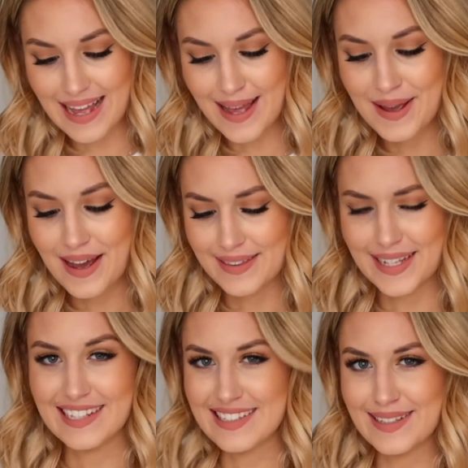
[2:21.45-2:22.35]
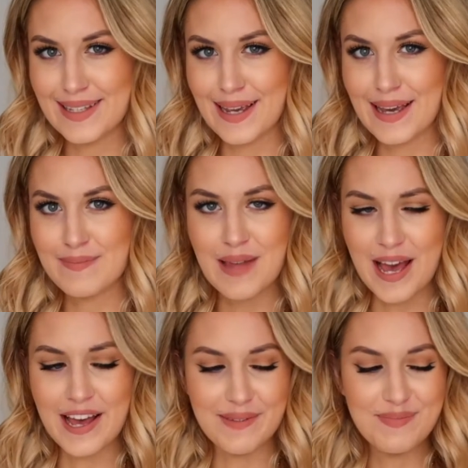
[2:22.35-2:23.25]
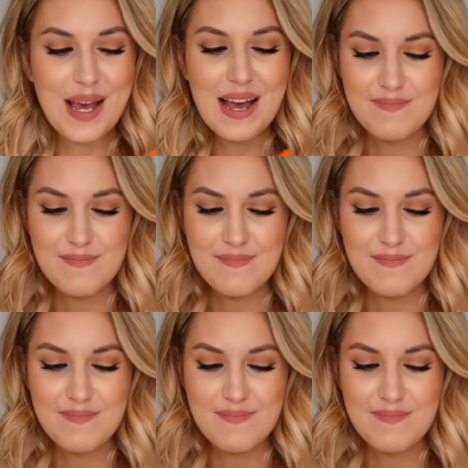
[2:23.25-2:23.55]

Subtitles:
I think that's how you say it,